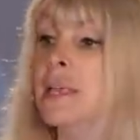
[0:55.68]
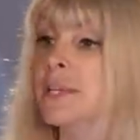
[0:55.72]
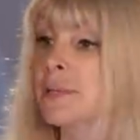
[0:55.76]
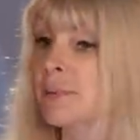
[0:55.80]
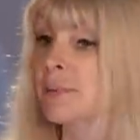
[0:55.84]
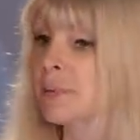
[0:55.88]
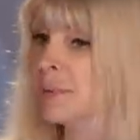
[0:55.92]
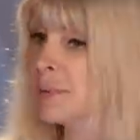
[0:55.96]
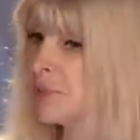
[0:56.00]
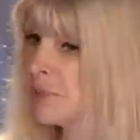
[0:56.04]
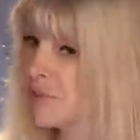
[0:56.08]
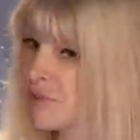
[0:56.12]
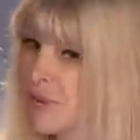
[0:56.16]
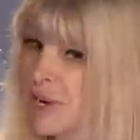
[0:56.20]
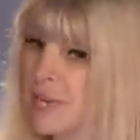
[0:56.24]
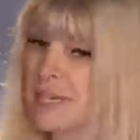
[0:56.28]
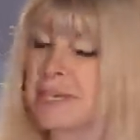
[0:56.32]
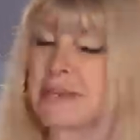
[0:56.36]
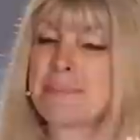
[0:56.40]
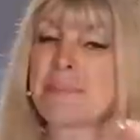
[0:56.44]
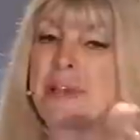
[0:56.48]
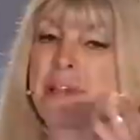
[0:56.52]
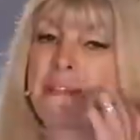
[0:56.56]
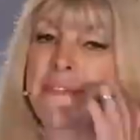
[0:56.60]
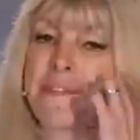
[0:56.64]
So when I was
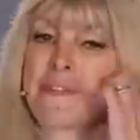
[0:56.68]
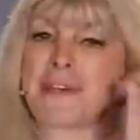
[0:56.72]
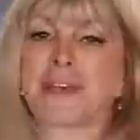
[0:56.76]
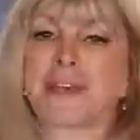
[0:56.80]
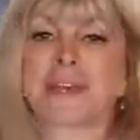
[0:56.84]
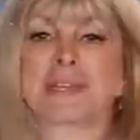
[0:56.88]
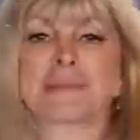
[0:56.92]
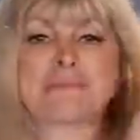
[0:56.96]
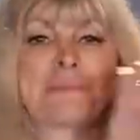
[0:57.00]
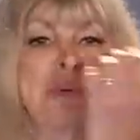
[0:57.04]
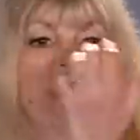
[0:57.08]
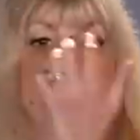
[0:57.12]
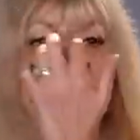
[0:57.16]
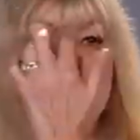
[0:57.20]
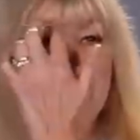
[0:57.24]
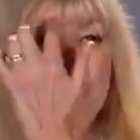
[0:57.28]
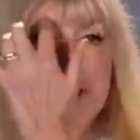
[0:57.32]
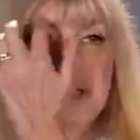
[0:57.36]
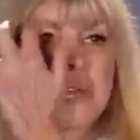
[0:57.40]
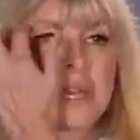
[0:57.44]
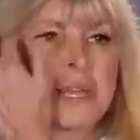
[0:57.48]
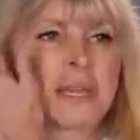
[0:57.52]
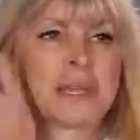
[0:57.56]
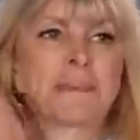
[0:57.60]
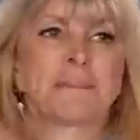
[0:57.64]
writing my first
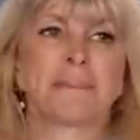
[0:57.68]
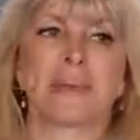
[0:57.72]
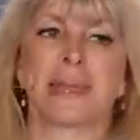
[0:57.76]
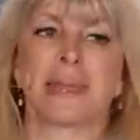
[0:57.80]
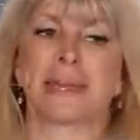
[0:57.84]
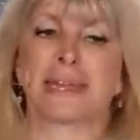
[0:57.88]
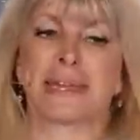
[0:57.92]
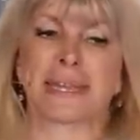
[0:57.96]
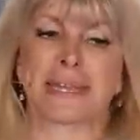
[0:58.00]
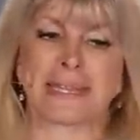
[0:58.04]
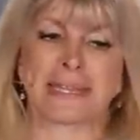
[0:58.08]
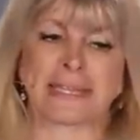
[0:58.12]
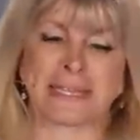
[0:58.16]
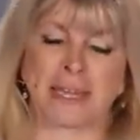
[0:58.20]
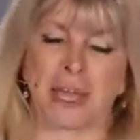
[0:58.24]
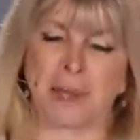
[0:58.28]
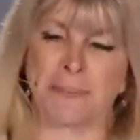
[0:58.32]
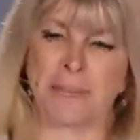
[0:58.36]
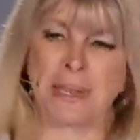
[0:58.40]
book many years ago,